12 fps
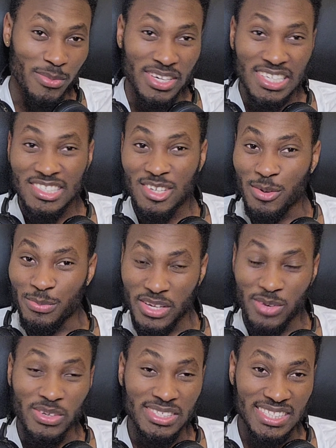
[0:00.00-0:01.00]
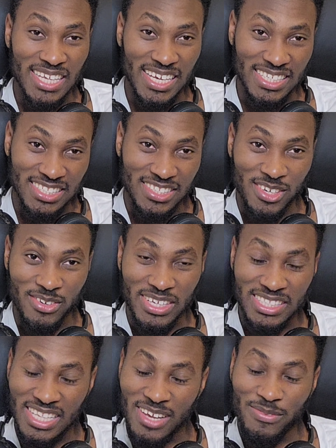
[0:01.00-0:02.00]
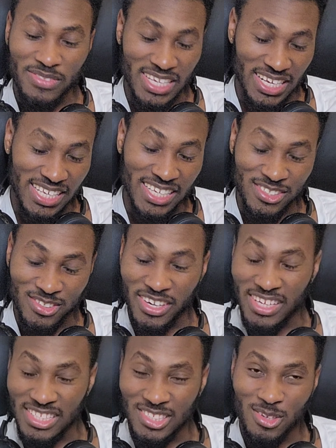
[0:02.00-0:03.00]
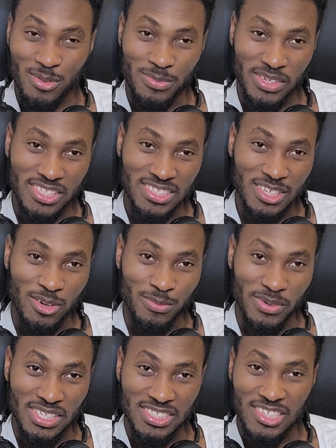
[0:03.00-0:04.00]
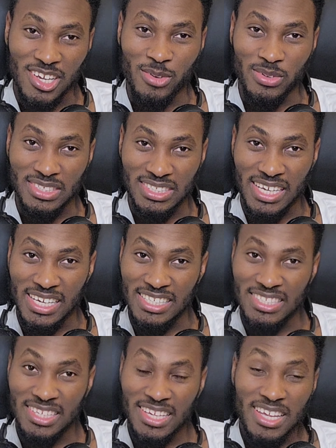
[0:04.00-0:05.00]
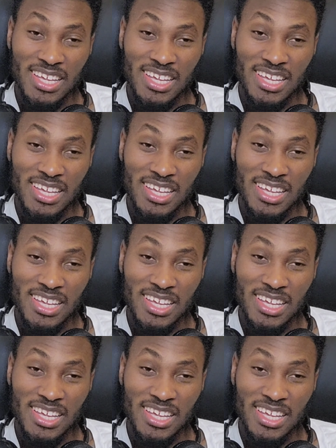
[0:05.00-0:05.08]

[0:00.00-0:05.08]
But this opening was nice though. I definitely enjoyed this opening. This opening song was nice.